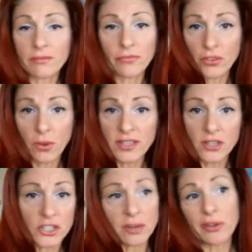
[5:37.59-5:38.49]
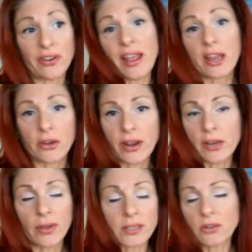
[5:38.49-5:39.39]
for the ones at the gym, they're inaccurate
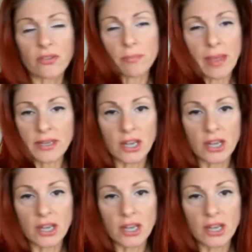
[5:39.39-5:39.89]
anyway, so I don't even pay